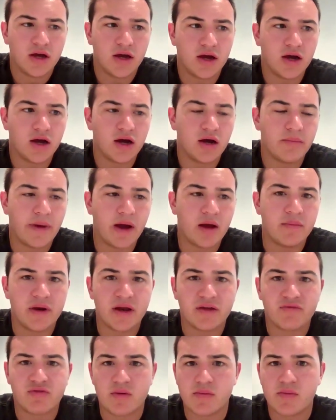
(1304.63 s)
I'd be
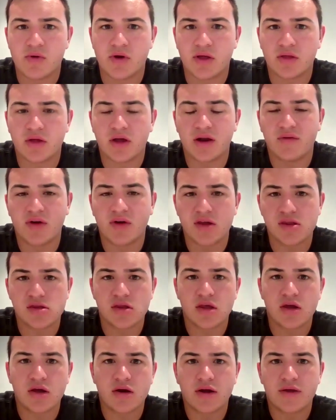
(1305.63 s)
definitely putting a lot of eyes
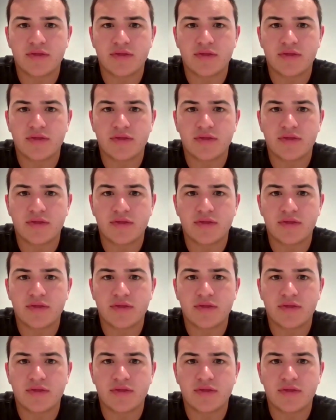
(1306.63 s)
there.